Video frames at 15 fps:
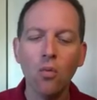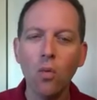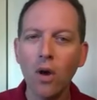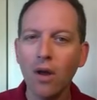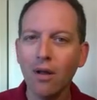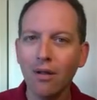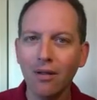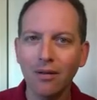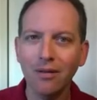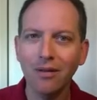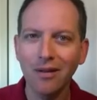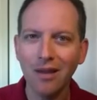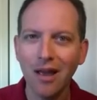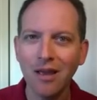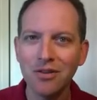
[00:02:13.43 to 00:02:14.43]
Well,
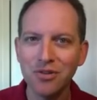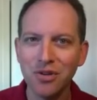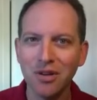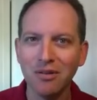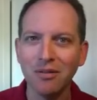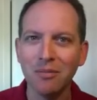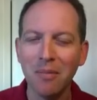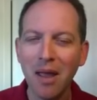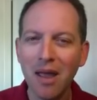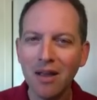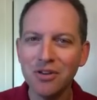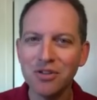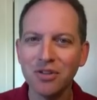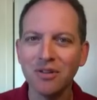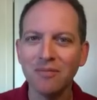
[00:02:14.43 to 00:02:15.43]
as you can
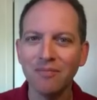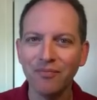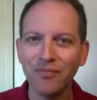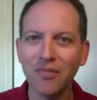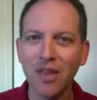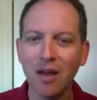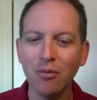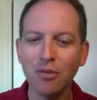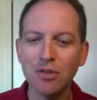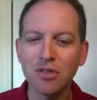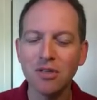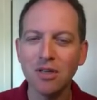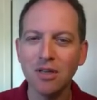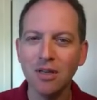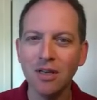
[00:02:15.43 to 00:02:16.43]
imagine, that
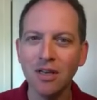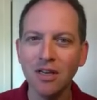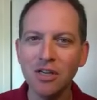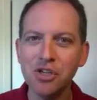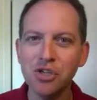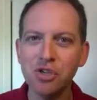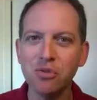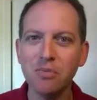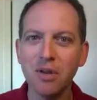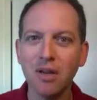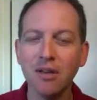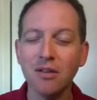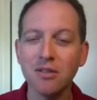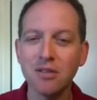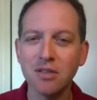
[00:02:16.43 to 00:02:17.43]
was uh, an issue
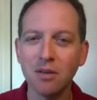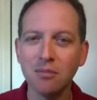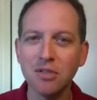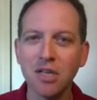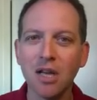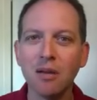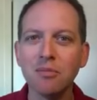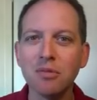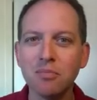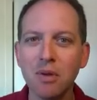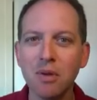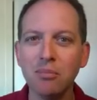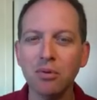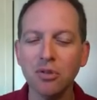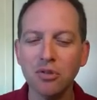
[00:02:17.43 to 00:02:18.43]
because sometimes
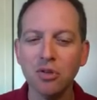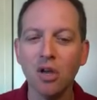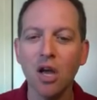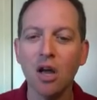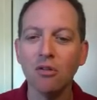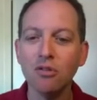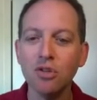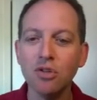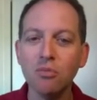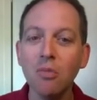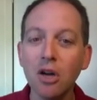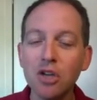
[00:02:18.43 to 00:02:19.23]
people took out too